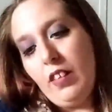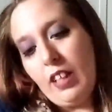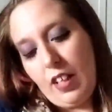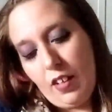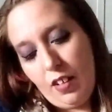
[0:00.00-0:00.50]
a
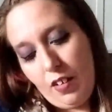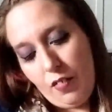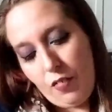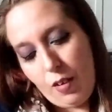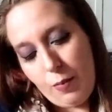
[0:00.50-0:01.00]
letter
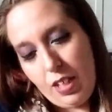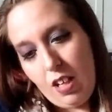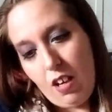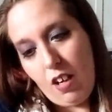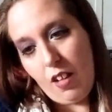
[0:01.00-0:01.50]
from the
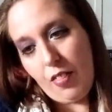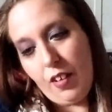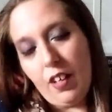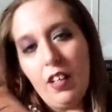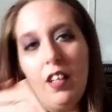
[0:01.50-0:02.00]

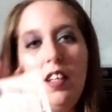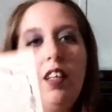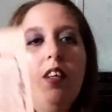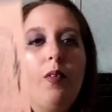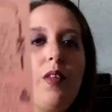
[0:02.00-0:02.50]
author
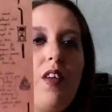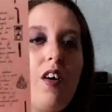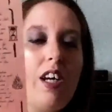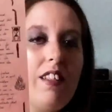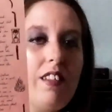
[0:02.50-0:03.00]
with
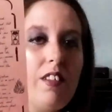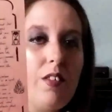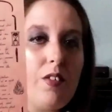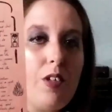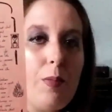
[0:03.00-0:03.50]
all kinds of
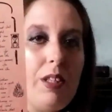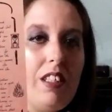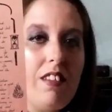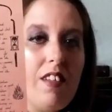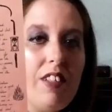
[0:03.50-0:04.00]
little
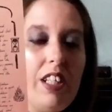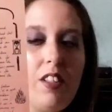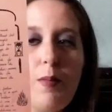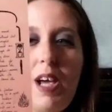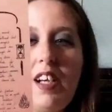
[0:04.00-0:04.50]
scribblies and everything
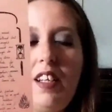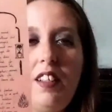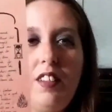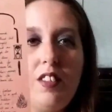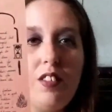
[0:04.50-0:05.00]
on the back, and
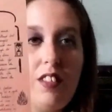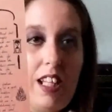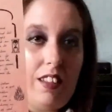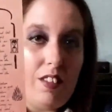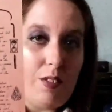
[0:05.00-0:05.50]
it looks
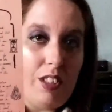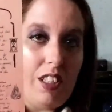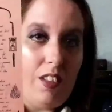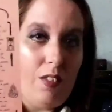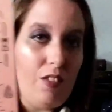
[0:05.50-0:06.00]
really
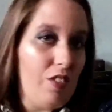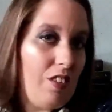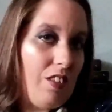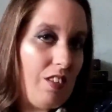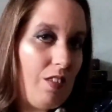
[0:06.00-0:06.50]
cute, just
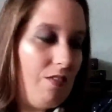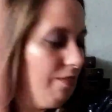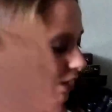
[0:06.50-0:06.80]
on some.